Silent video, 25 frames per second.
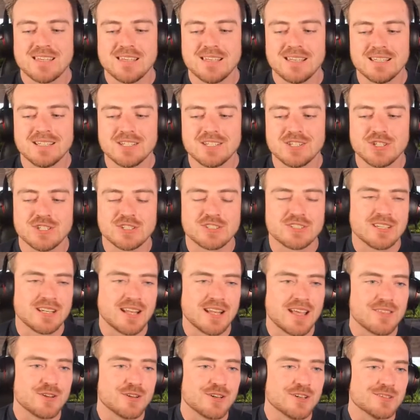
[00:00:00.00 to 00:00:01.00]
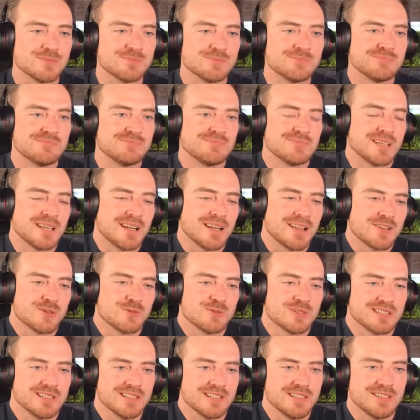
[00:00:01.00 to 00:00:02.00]
It's just another
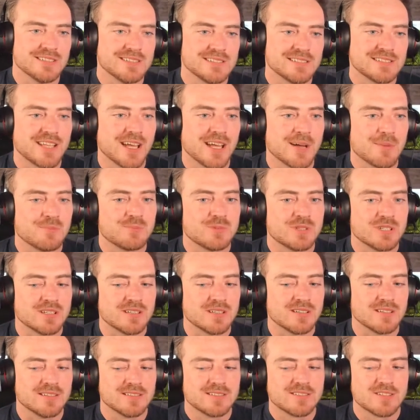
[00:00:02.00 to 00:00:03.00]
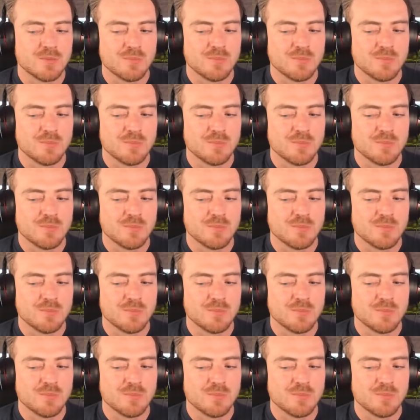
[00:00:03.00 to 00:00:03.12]
really good step to